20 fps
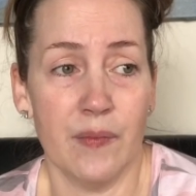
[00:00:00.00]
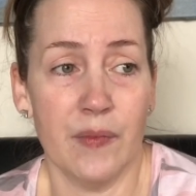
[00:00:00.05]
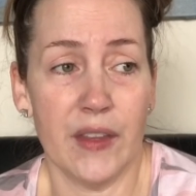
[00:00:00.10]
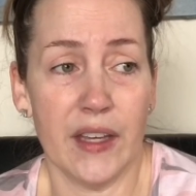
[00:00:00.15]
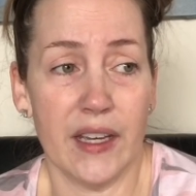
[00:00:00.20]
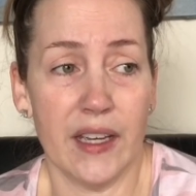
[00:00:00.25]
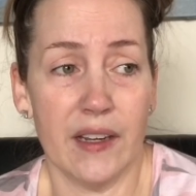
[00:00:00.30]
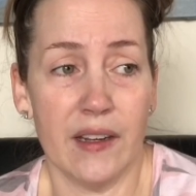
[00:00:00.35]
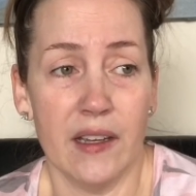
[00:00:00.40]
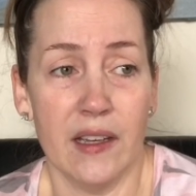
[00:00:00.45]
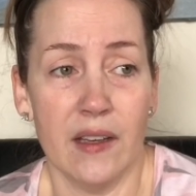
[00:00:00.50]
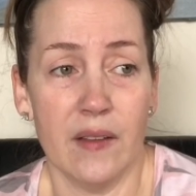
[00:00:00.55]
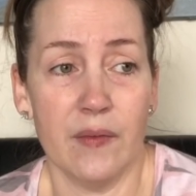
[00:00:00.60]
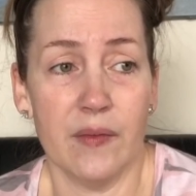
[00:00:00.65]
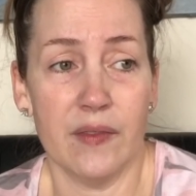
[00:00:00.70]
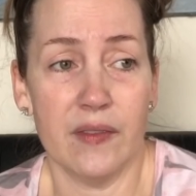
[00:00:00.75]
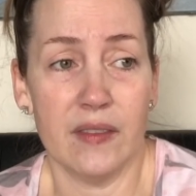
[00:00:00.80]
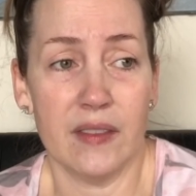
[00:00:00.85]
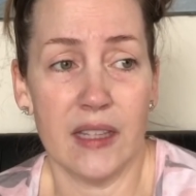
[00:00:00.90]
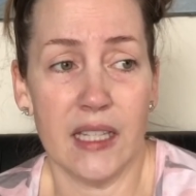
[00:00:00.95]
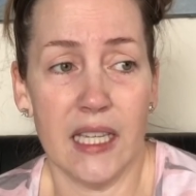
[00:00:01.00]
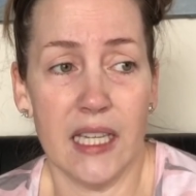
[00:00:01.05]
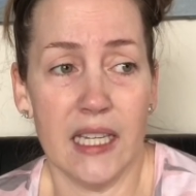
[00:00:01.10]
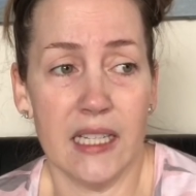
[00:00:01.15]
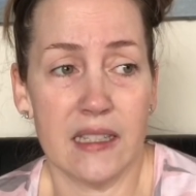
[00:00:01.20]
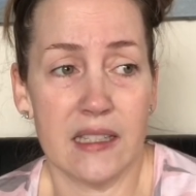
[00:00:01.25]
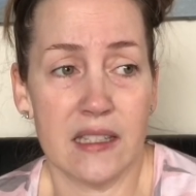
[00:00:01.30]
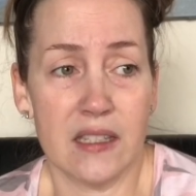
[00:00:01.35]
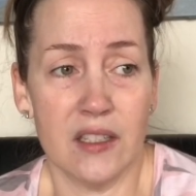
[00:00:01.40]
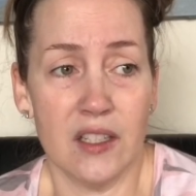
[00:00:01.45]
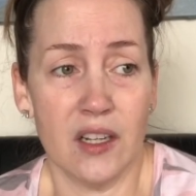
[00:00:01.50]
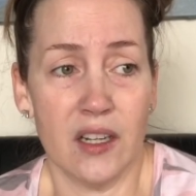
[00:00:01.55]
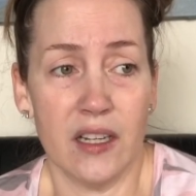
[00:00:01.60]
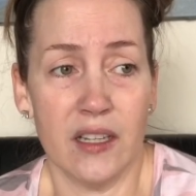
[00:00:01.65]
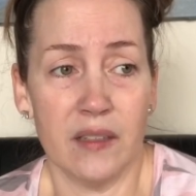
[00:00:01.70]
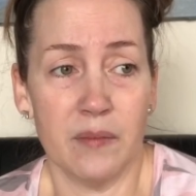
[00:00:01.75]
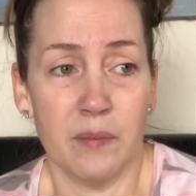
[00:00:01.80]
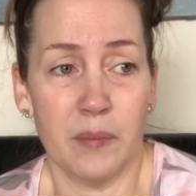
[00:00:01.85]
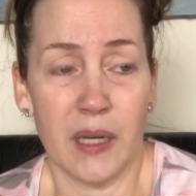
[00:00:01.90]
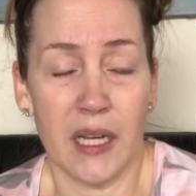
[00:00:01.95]
that it's
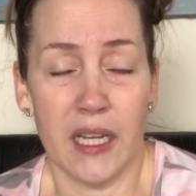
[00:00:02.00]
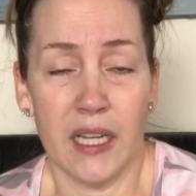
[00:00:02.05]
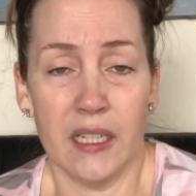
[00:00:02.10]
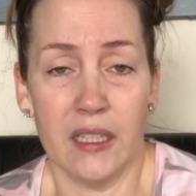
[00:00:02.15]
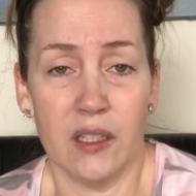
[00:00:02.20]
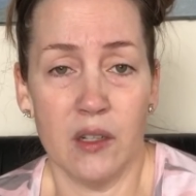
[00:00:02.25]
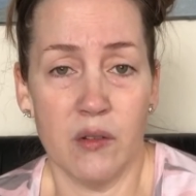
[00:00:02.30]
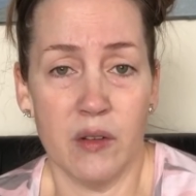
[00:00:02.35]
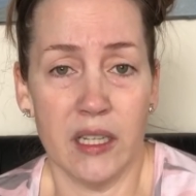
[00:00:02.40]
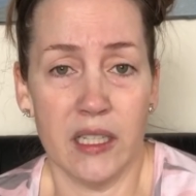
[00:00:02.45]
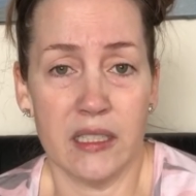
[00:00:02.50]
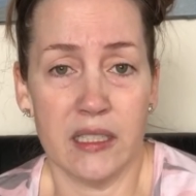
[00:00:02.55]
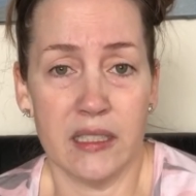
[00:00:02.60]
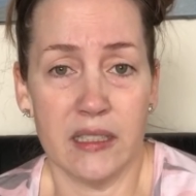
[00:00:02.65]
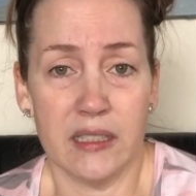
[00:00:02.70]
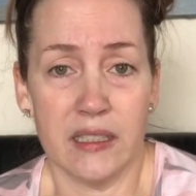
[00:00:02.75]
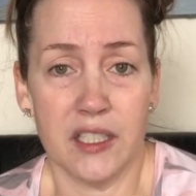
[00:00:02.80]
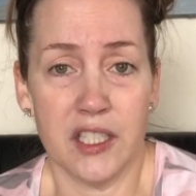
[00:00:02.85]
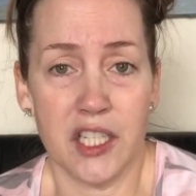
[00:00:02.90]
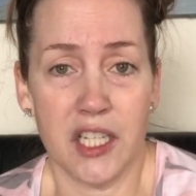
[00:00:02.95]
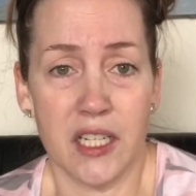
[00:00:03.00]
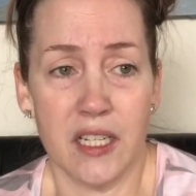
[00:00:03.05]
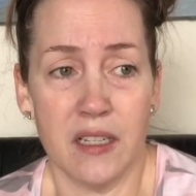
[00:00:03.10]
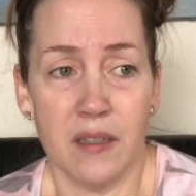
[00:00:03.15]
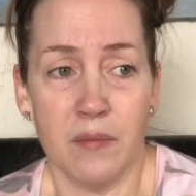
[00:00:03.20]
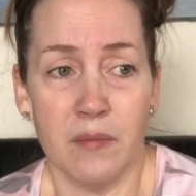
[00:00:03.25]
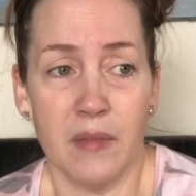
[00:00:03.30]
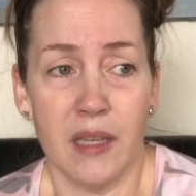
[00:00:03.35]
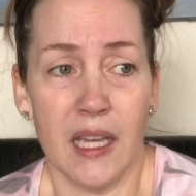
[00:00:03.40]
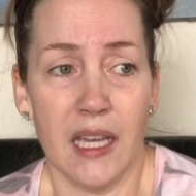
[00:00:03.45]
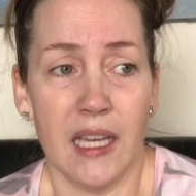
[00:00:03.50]
not by going to the gym